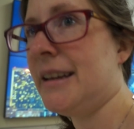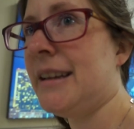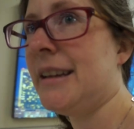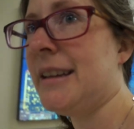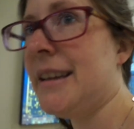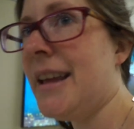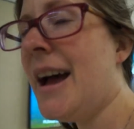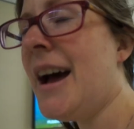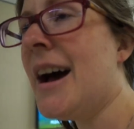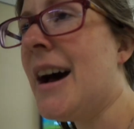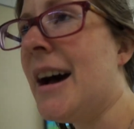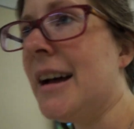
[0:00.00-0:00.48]

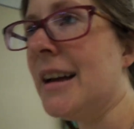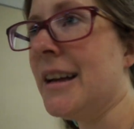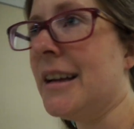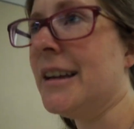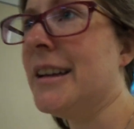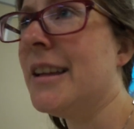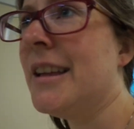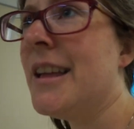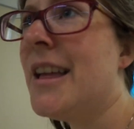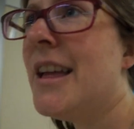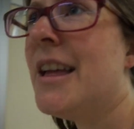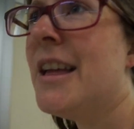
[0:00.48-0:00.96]
Yeah.
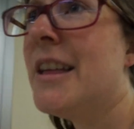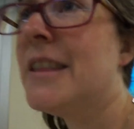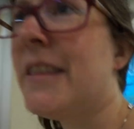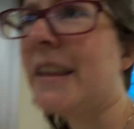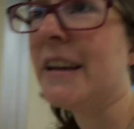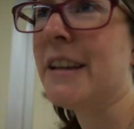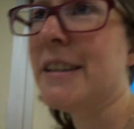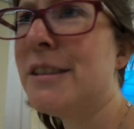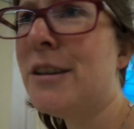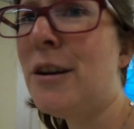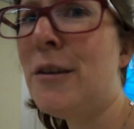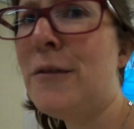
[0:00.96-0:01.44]

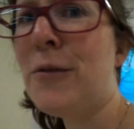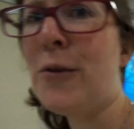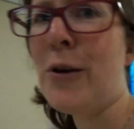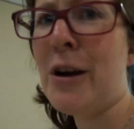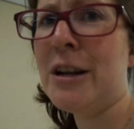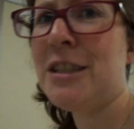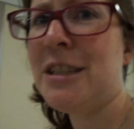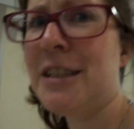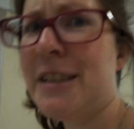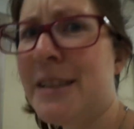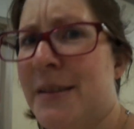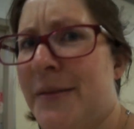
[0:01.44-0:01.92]
Thanks y'all for
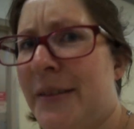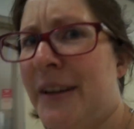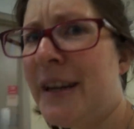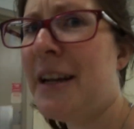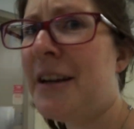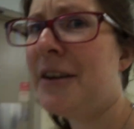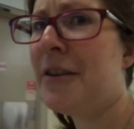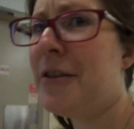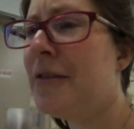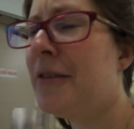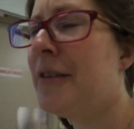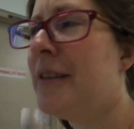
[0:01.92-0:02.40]
watching this
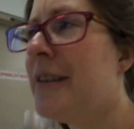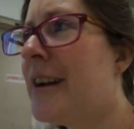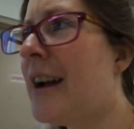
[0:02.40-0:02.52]
video.